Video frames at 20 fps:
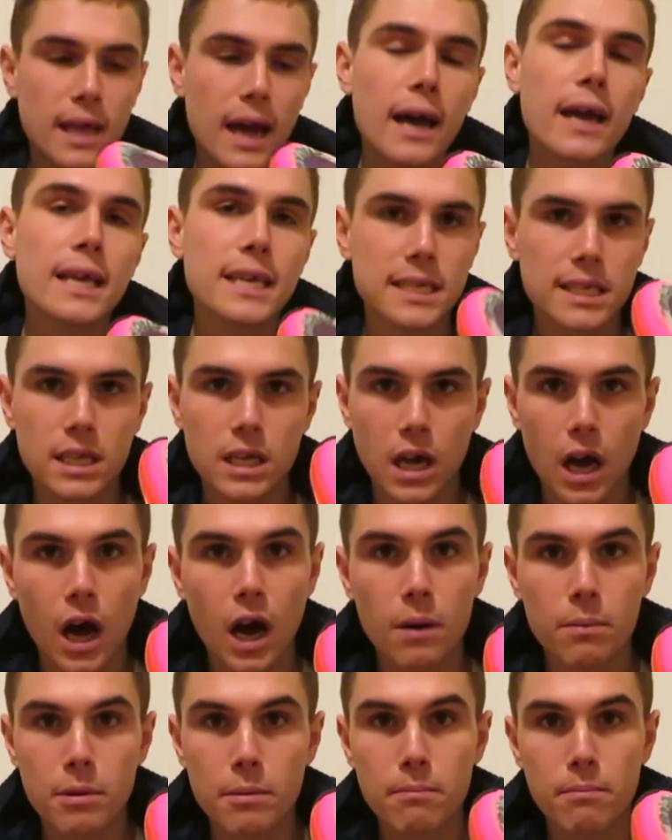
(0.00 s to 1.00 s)
That is the
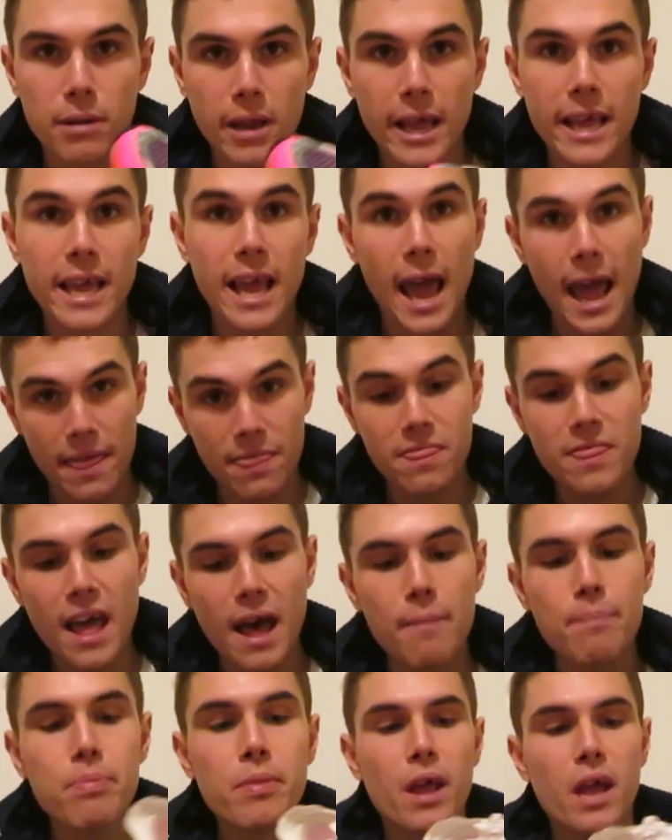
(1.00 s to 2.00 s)
carbon plate in
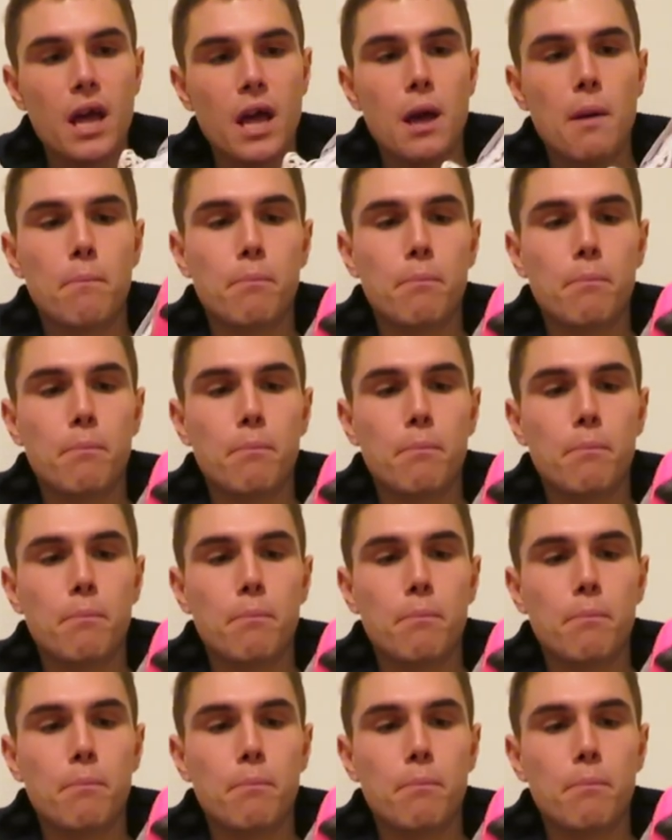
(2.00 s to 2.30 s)
them.